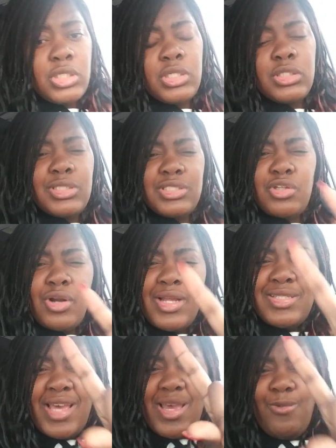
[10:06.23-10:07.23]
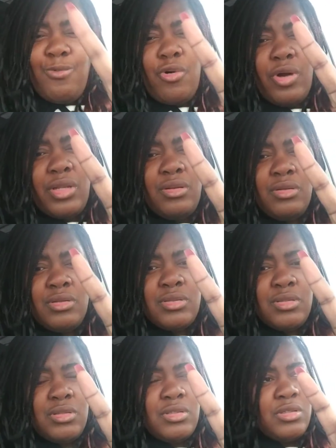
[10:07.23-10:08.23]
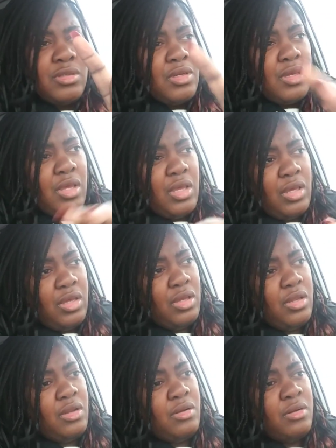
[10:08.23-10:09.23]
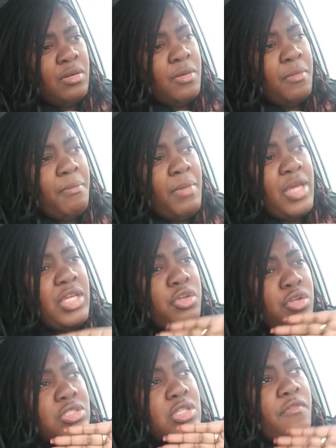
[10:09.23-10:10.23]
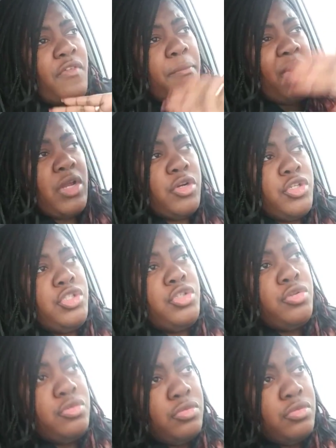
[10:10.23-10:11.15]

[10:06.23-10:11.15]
To start at day 1 and make yourself a better you?